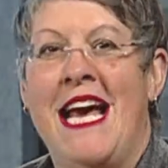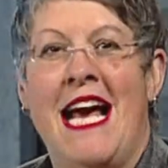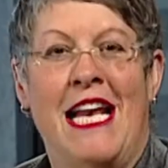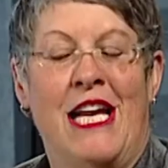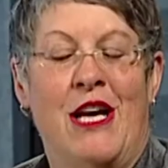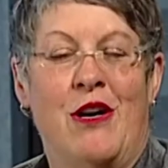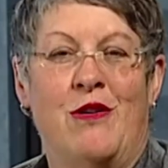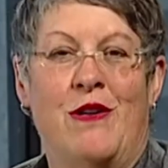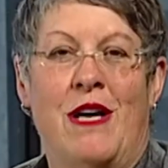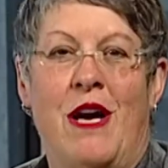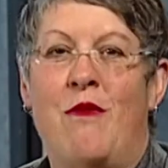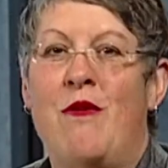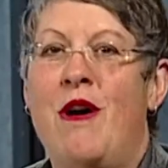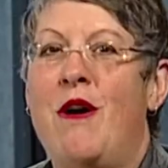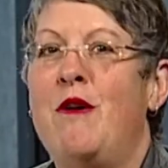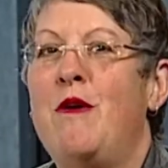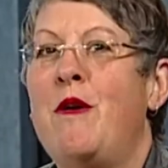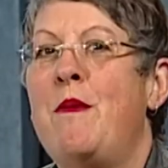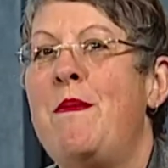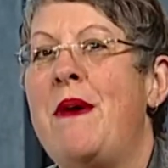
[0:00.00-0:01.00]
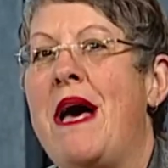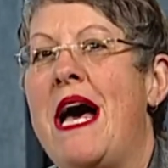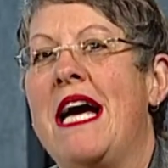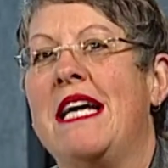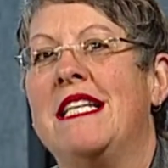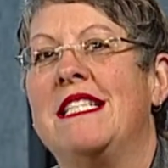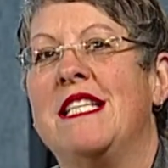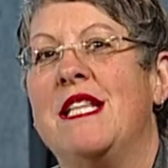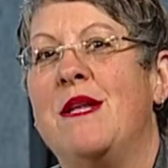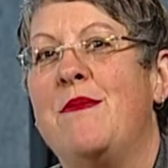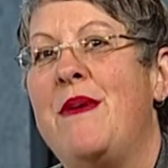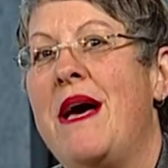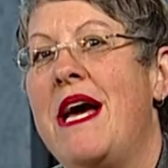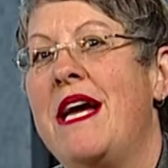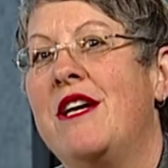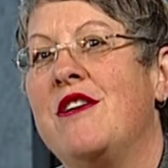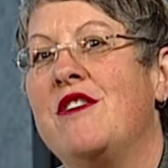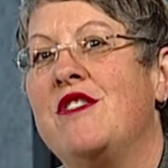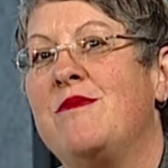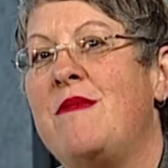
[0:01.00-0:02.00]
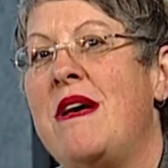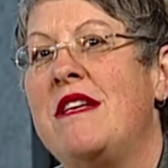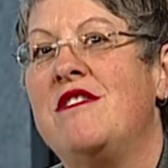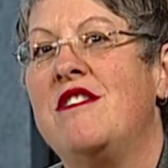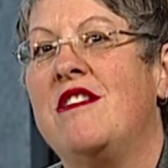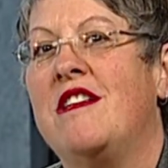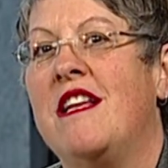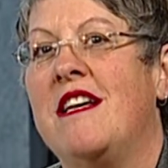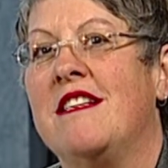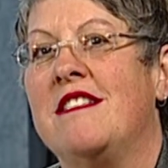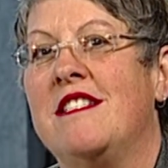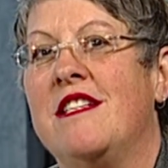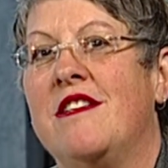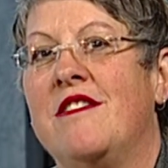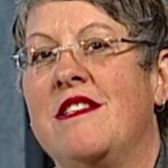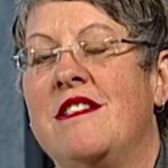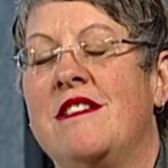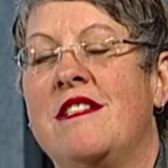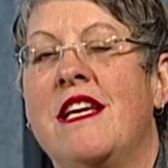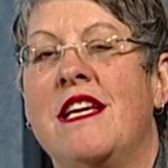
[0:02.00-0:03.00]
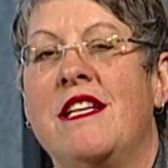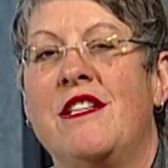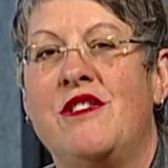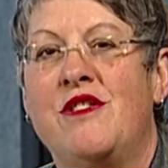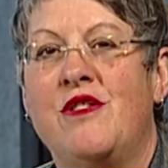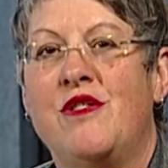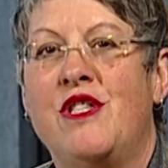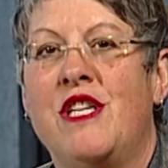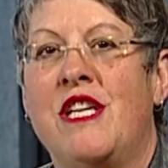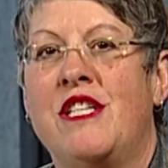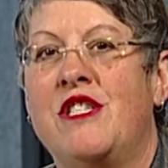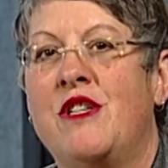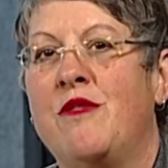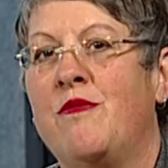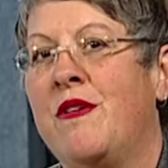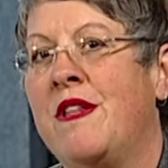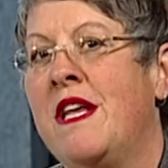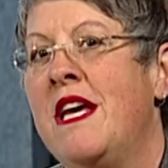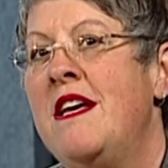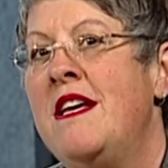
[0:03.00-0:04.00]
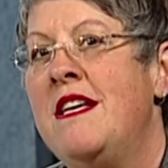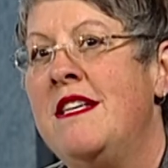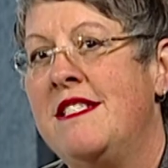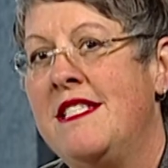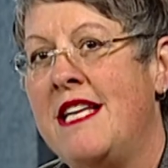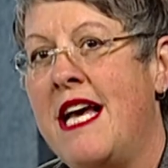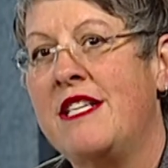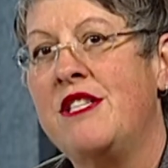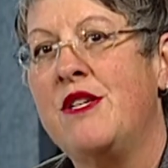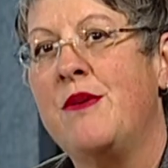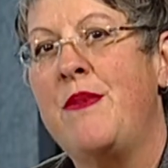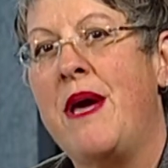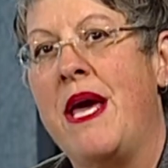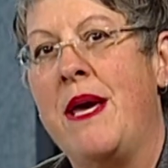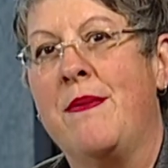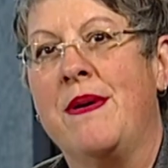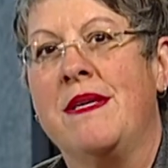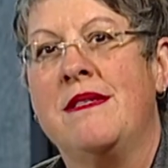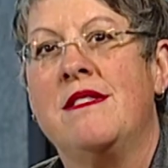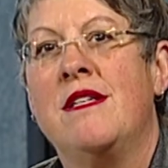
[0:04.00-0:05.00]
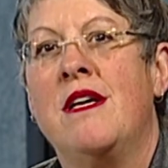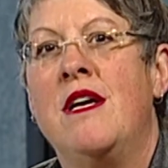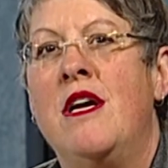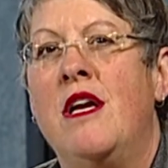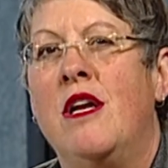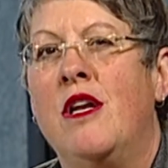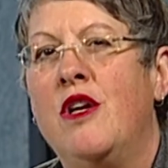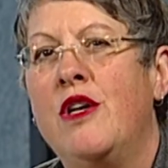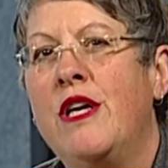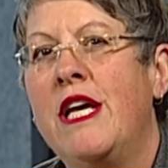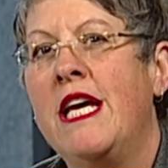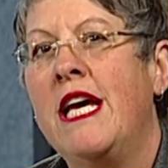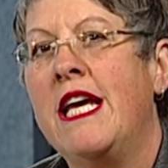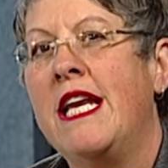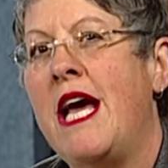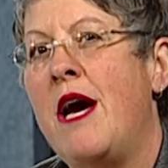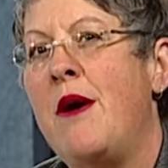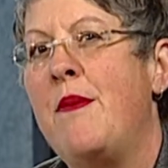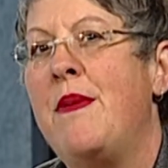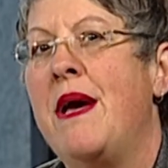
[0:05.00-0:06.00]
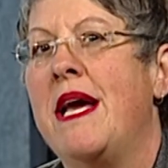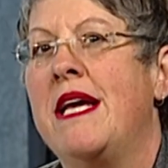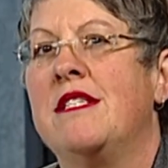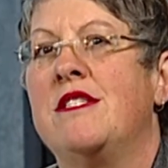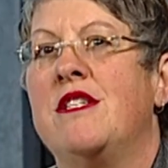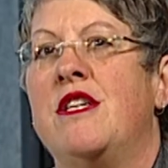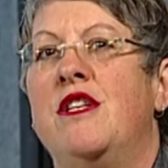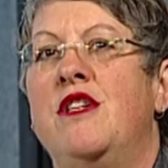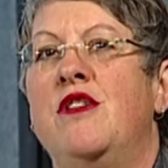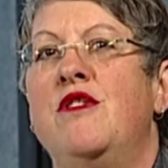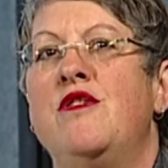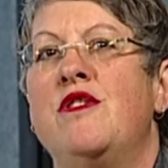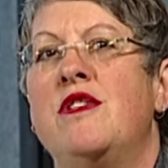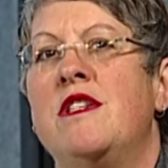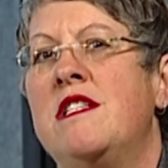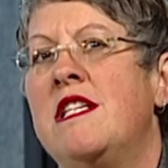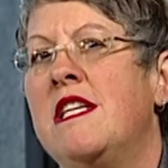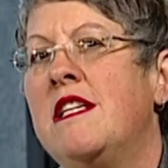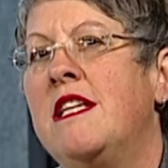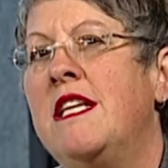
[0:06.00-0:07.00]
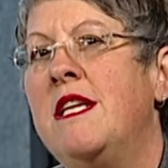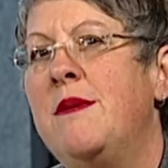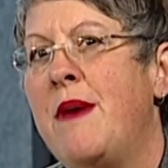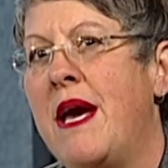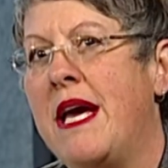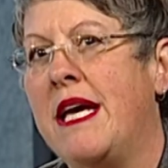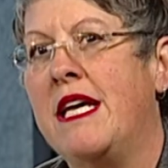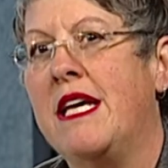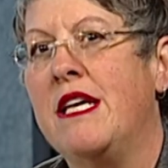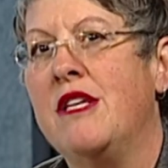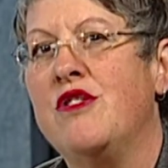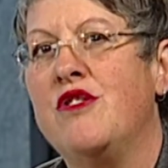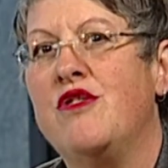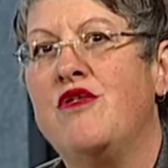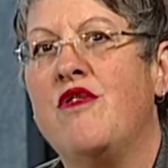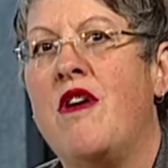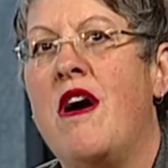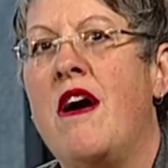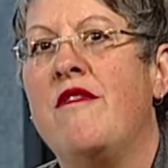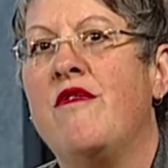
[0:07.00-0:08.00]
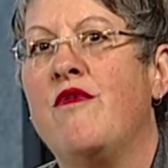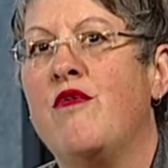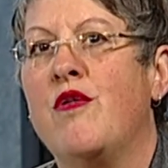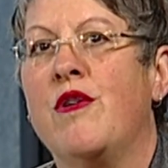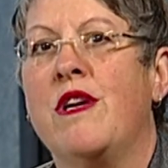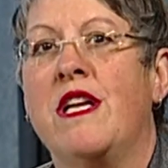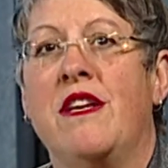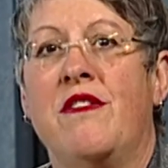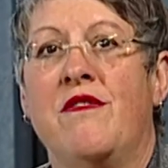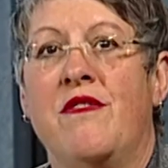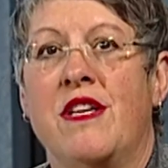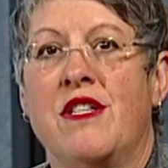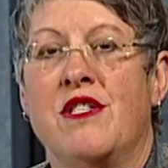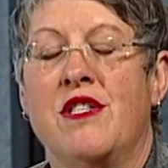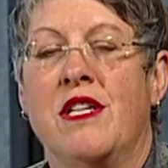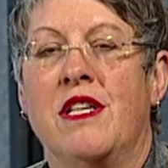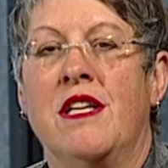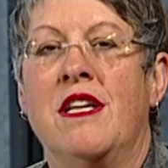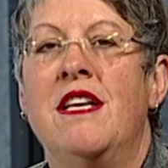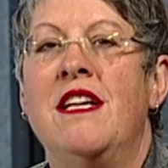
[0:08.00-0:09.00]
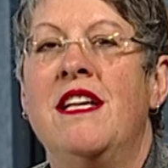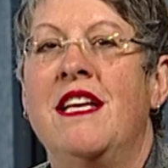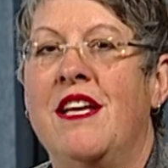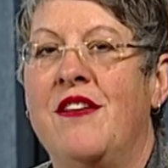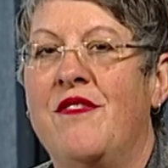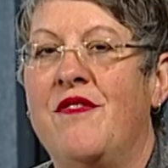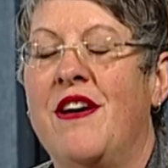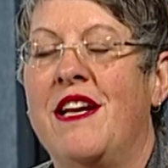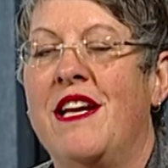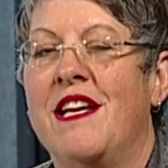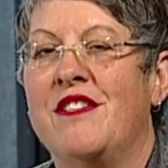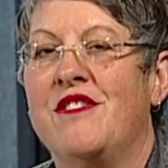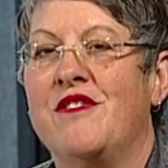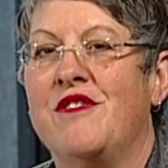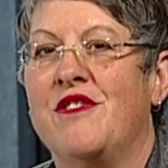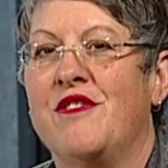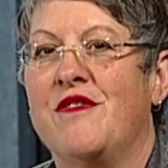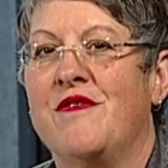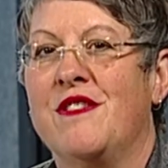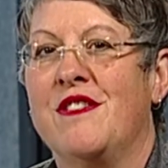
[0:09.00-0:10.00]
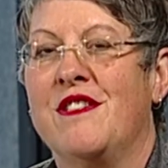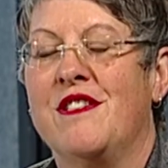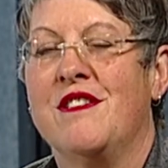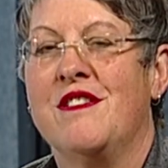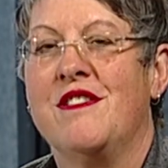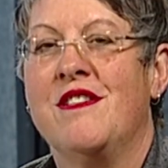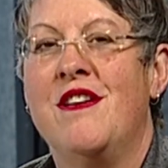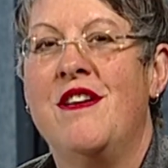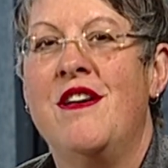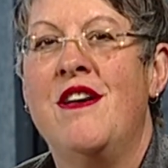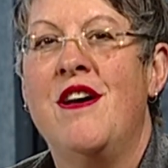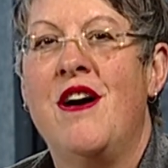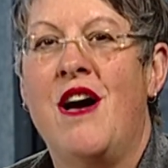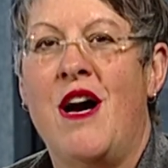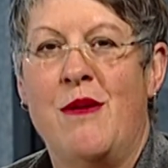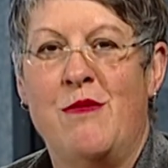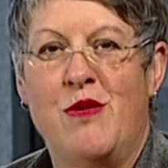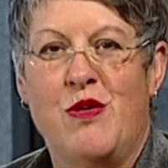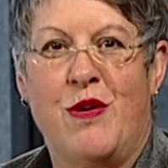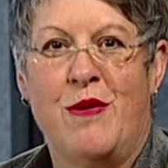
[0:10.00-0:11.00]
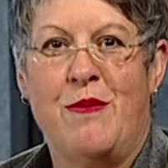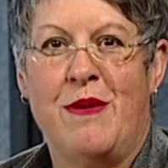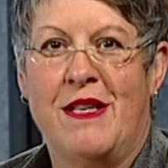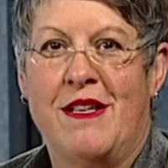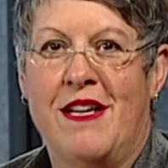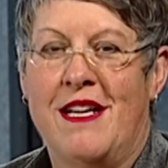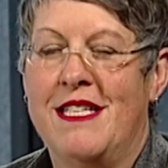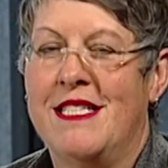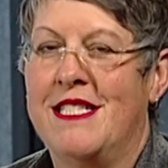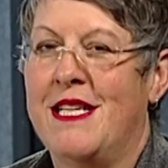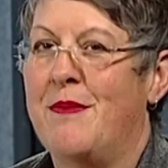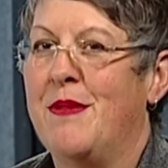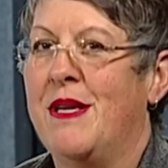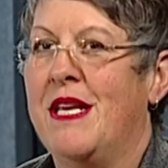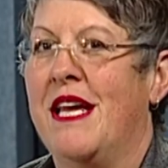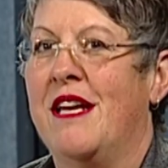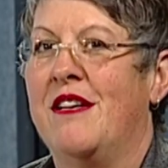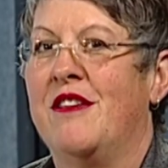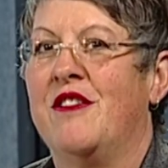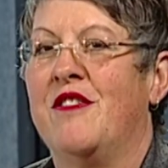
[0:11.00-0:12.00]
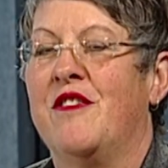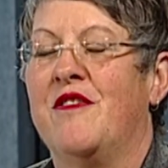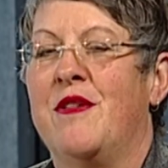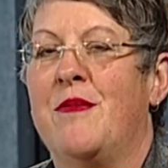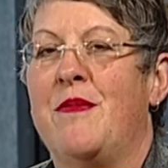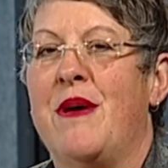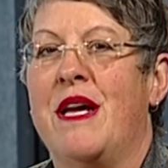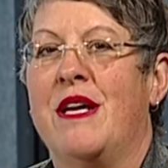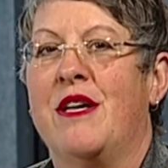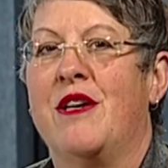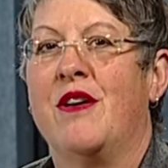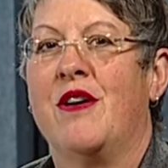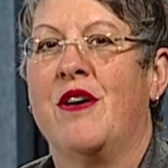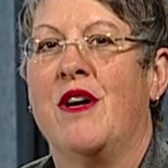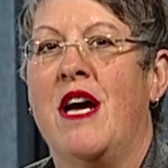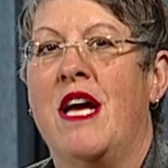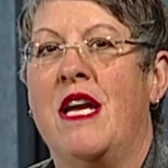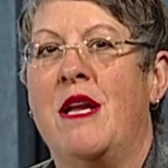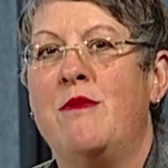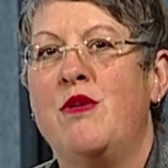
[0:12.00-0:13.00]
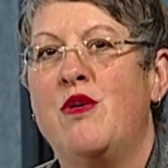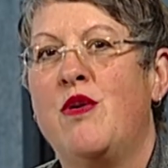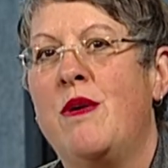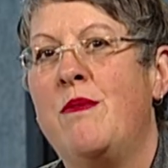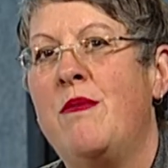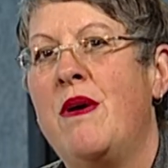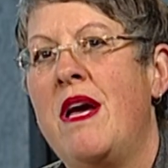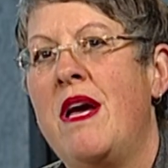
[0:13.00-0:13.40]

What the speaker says: Hello and welcome back to the Bankers Masterclass series in association with Saxo Payments, looking at how banks can use utility banking to drive forward innovation in financial services. I'm Joy McKnight, Deputy Editor of The Banker, and I'm joined